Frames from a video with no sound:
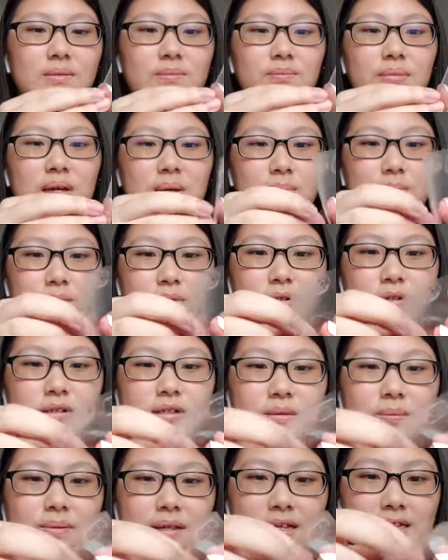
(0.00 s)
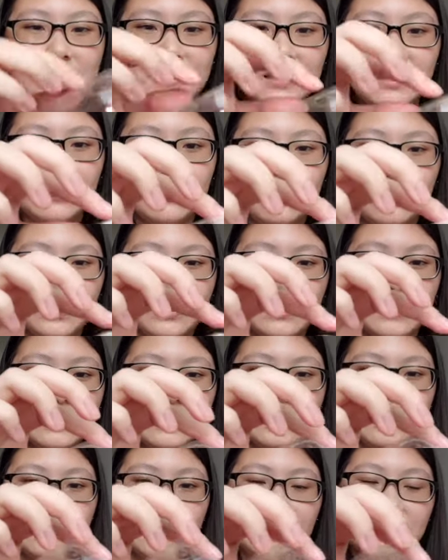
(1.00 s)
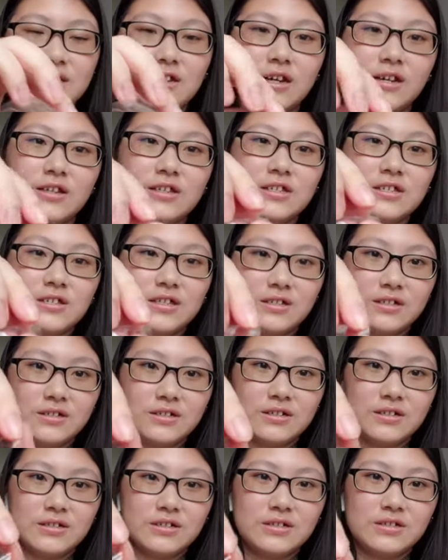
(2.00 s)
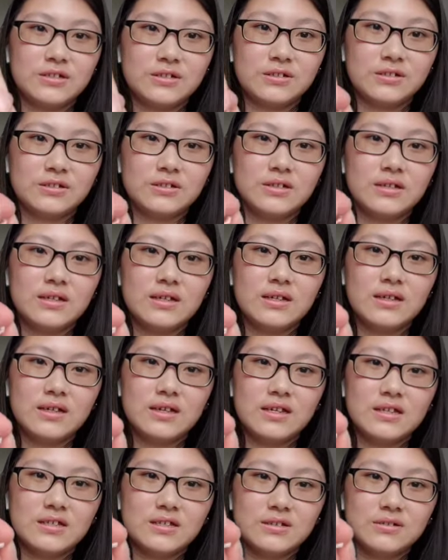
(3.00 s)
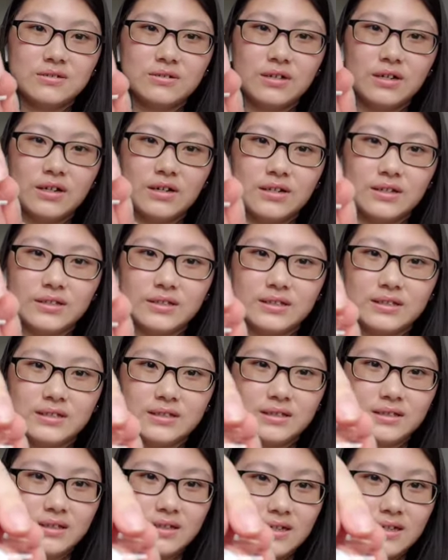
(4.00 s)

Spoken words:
paper, the plastic, whereas the entire sticker is still on